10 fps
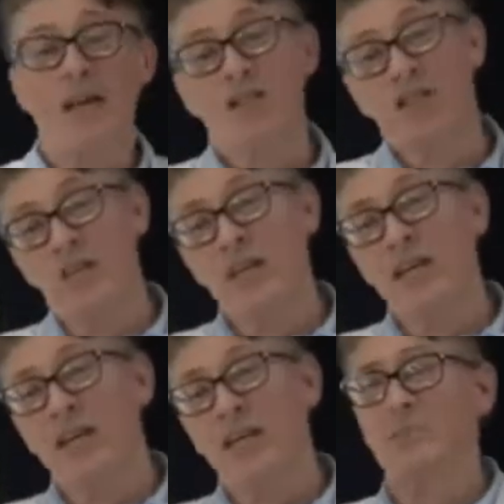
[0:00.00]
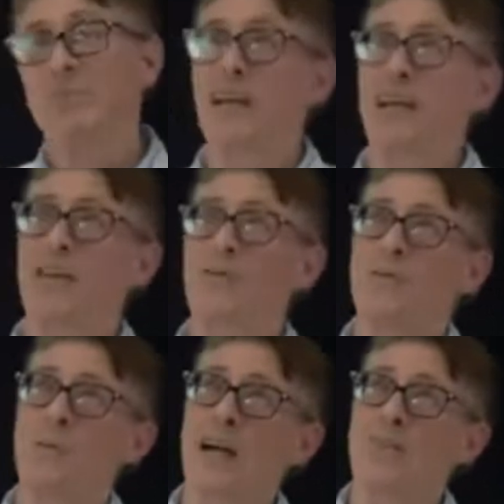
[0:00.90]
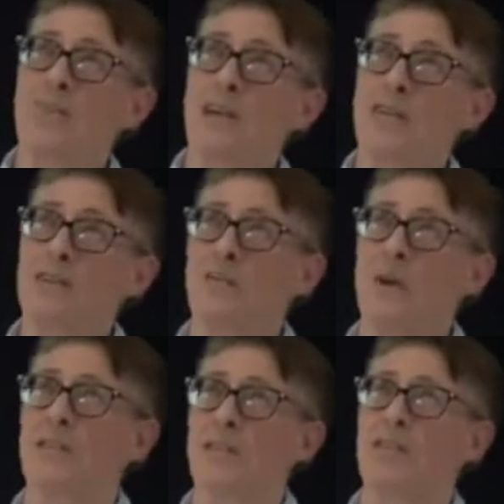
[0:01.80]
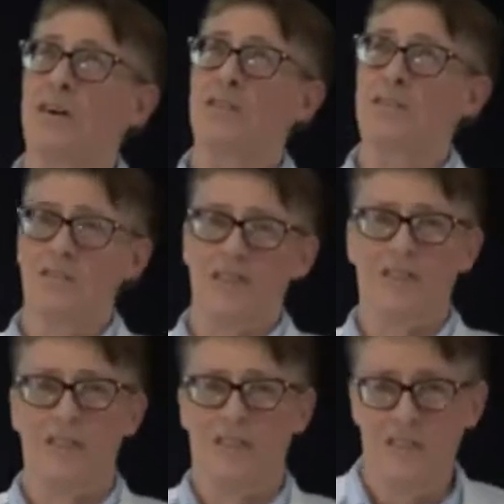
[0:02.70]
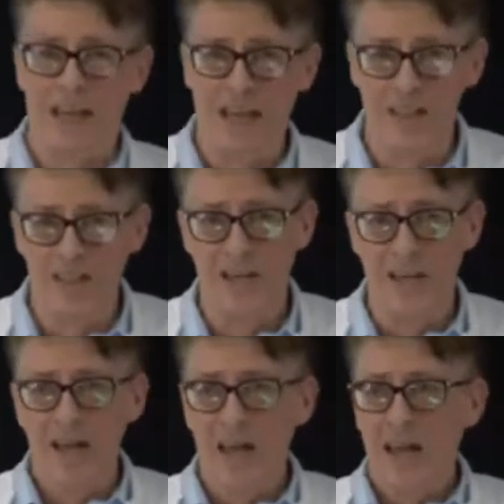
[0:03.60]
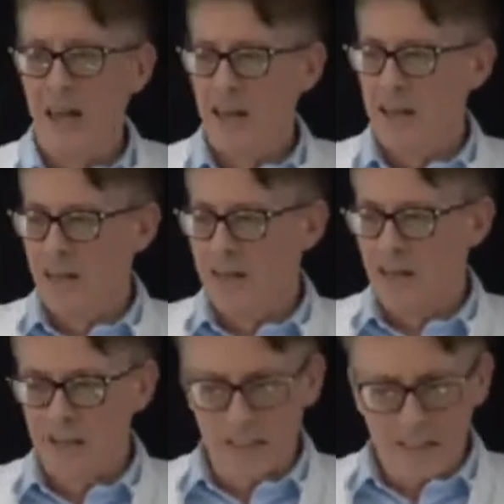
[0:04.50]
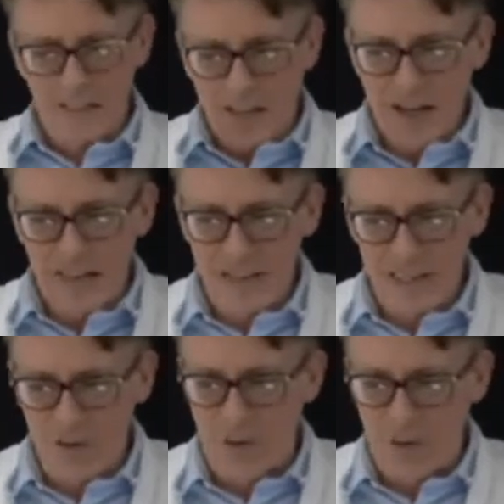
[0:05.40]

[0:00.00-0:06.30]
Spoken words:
and she has made $5,100 in just 6 days. And I think in 9 days